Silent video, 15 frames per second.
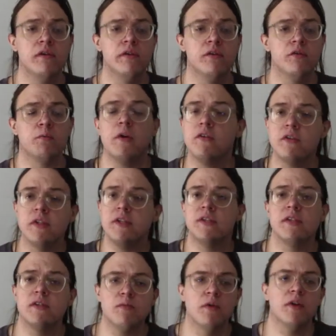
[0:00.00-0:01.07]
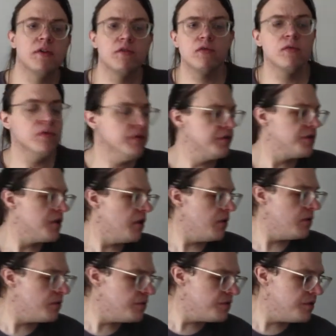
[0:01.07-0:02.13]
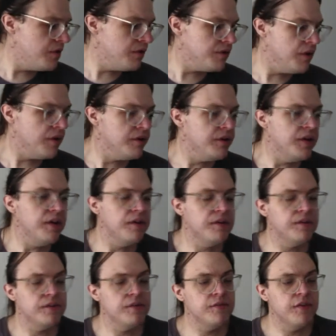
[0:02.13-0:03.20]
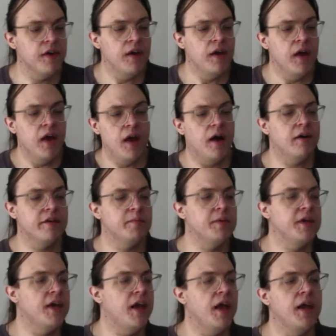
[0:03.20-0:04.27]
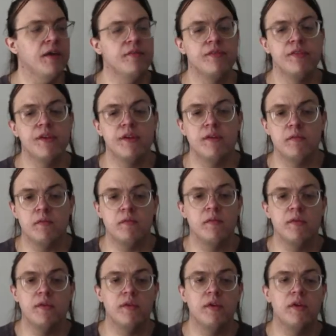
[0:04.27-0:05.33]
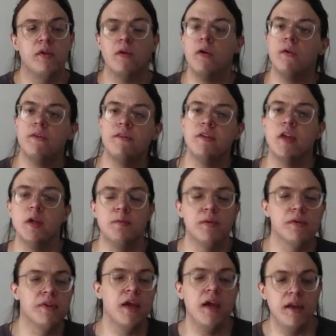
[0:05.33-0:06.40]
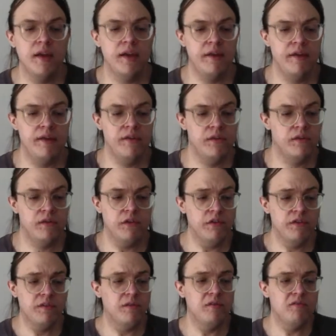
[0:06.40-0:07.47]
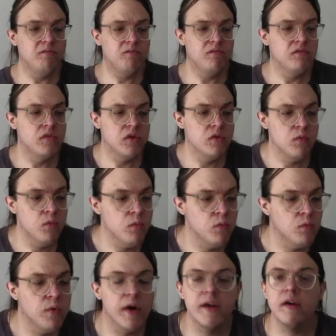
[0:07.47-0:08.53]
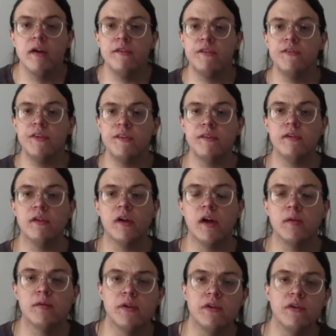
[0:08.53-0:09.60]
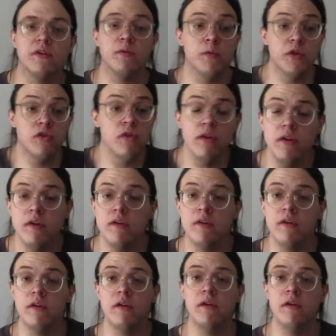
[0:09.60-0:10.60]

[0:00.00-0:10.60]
Especially since one of the truest ideas of how to behave that, you know, goes deeper than it is just, why cause physical harm to each other? We shouldn't.